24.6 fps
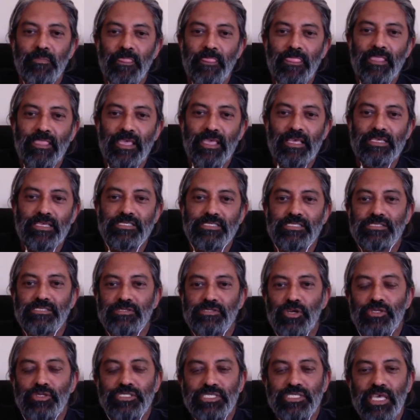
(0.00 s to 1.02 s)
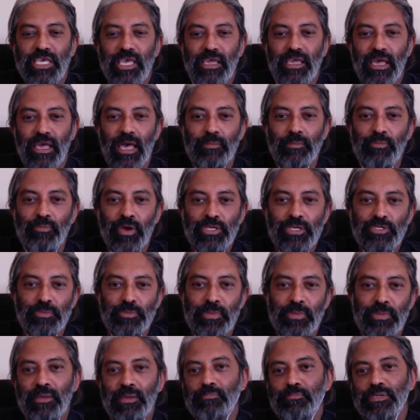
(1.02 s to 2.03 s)
is not saying, I'm going to
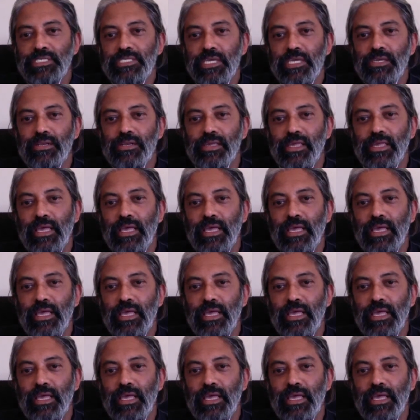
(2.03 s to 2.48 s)
make particular